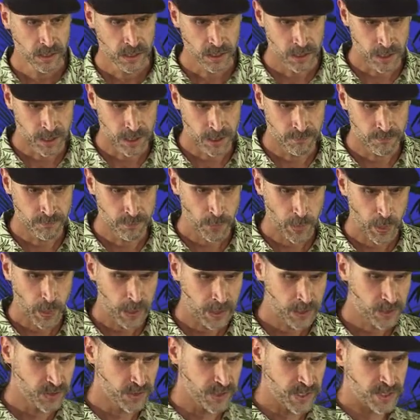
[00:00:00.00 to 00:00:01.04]
Um,
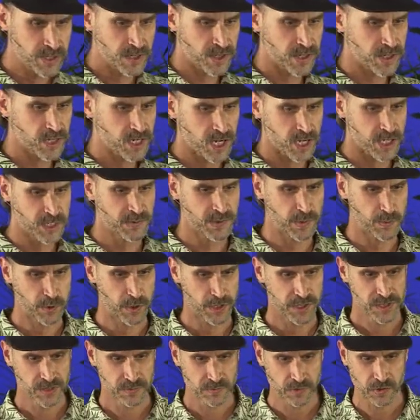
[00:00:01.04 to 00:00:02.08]
so these are the cosmic
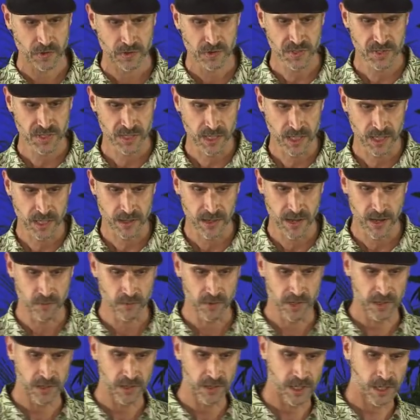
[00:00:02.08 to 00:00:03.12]
principles uh, that
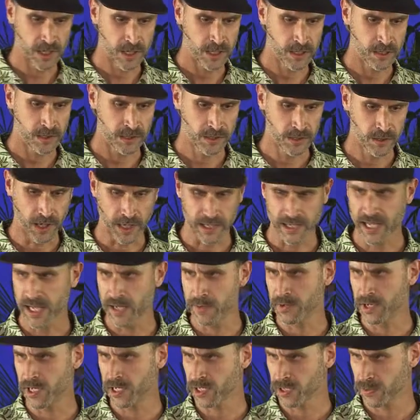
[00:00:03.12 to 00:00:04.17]
we, uh, you know, I
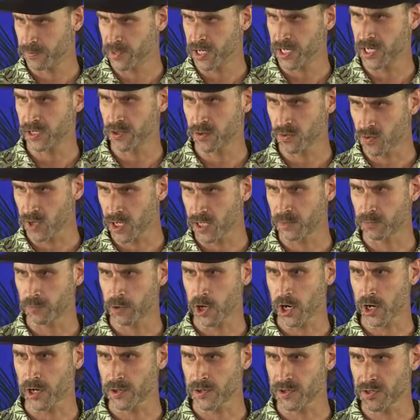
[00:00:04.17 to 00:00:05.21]
came in committing to run
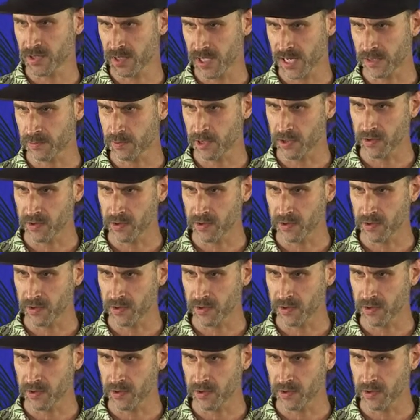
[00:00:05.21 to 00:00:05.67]
Bronner's like my